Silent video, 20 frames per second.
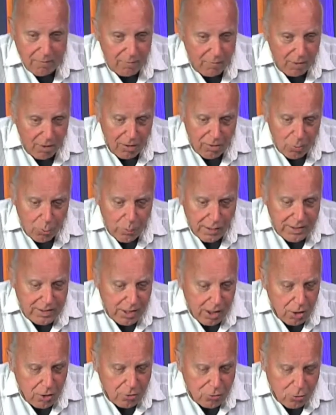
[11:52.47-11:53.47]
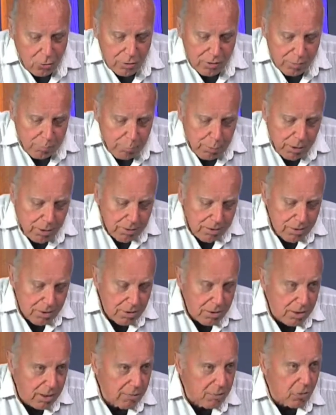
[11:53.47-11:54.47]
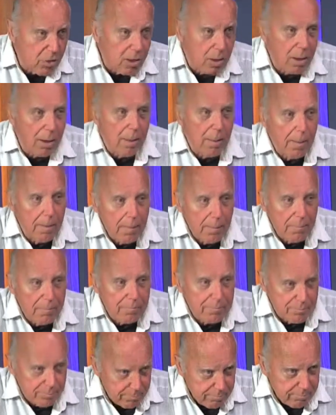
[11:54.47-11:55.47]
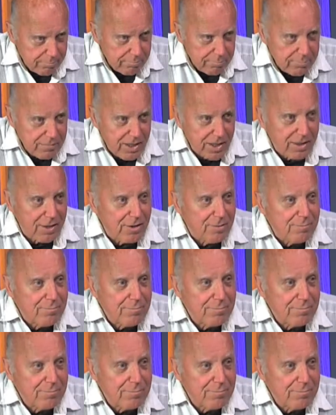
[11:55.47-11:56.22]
all the way down to its particle level. Thank you.